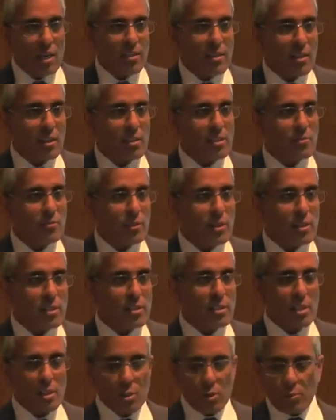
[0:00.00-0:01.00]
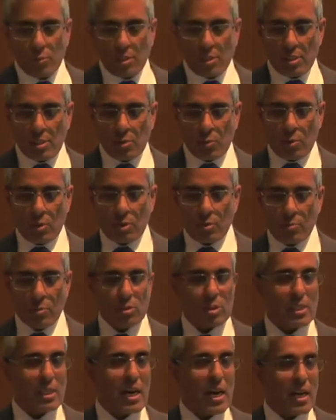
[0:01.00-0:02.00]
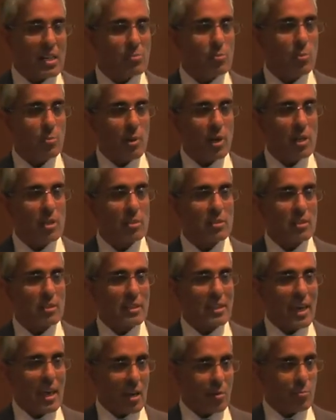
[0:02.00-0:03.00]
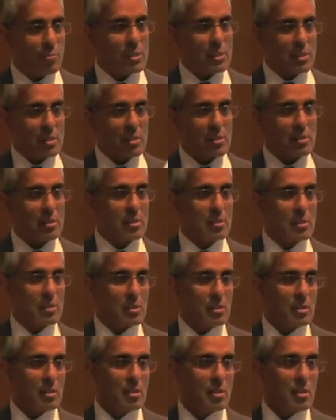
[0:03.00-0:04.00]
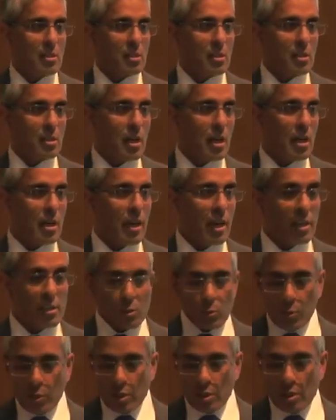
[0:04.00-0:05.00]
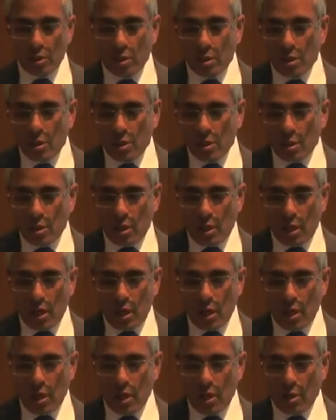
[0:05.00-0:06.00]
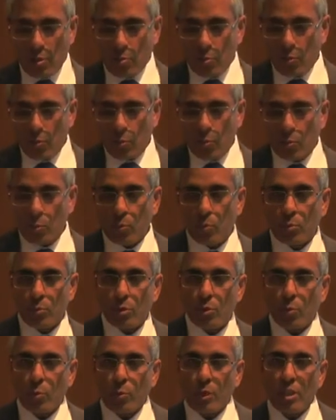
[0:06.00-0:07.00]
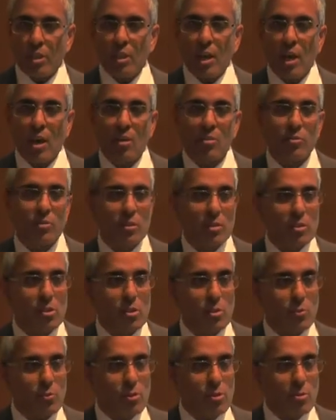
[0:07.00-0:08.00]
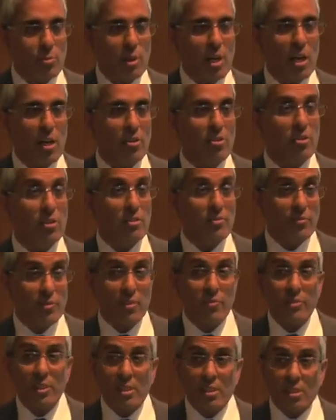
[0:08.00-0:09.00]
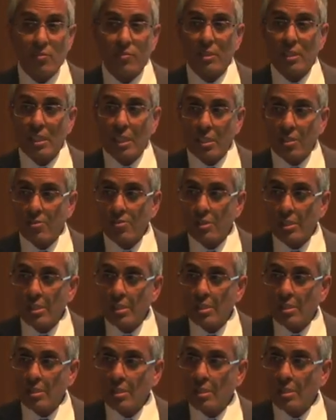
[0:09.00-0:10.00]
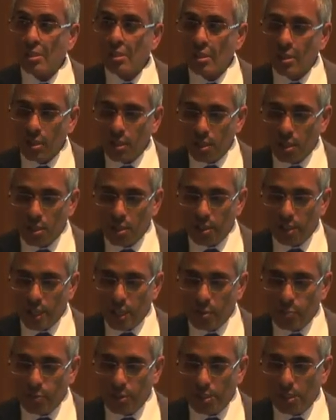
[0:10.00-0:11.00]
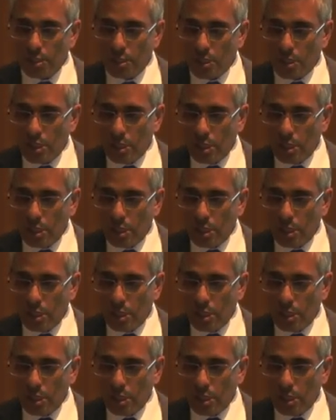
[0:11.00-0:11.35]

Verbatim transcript: think it's fair to say that UBC is one of the most cosmopolitan campuses uh, anywhere. Um, you know, we count students from 150 different countries on our campus,